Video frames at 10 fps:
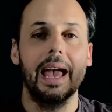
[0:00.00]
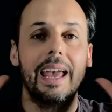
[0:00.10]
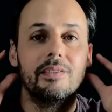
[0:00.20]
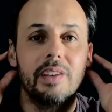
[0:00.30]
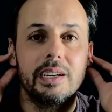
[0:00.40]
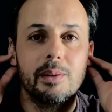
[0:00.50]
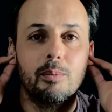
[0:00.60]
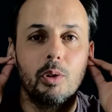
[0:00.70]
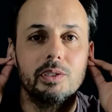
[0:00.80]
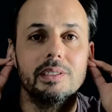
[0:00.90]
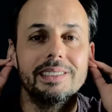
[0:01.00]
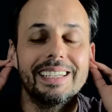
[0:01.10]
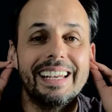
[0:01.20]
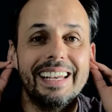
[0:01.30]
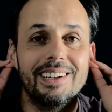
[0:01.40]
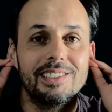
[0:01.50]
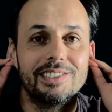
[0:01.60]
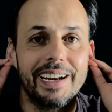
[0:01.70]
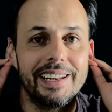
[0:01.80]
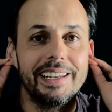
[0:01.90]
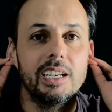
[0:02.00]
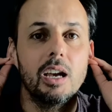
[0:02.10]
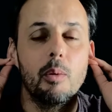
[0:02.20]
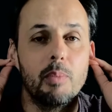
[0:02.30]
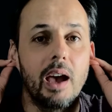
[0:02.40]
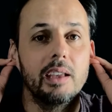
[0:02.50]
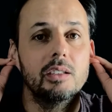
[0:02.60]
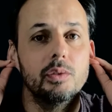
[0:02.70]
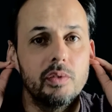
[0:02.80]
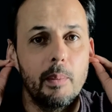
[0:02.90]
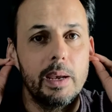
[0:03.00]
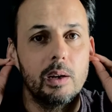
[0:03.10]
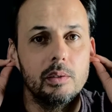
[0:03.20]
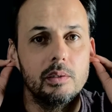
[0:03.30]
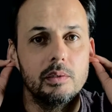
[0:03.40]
And very important, ear training applied to flamenco.